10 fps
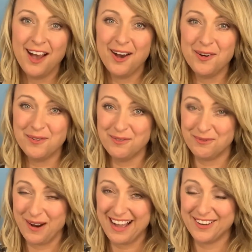Oh,
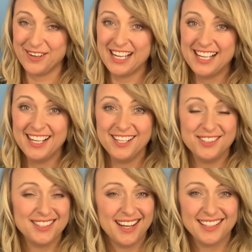wow.
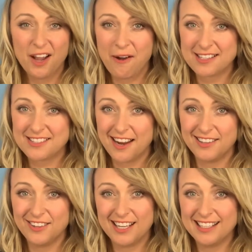You can't go outside
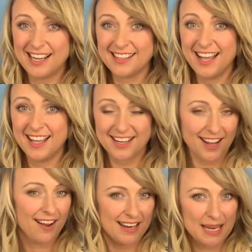looking like that,
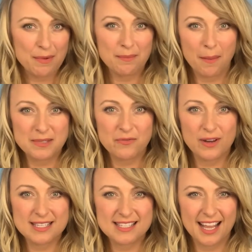I hear my mum's
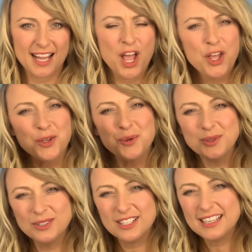voice say. You
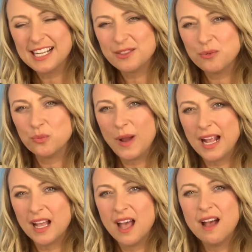look like the
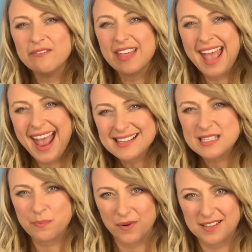wreck of the
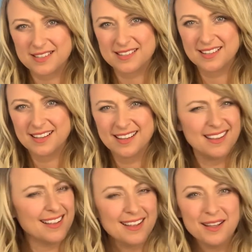Hesperus.
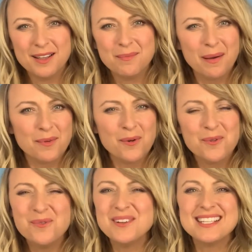
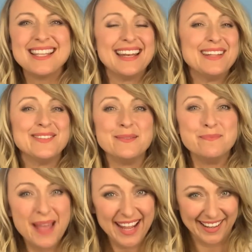Mum, what does that even
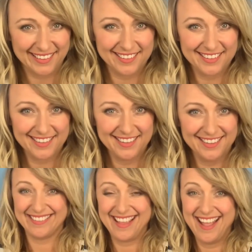
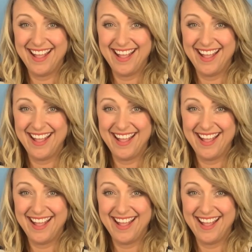mean?